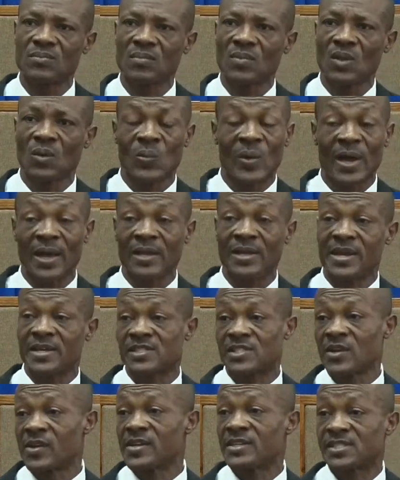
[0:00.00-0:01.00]
Well, in a
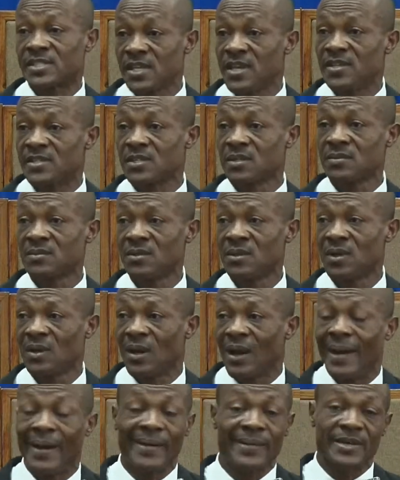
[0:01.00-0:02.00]
certain season,
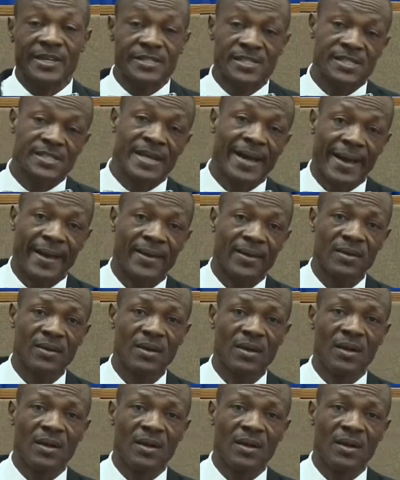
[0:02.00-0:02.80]
I understand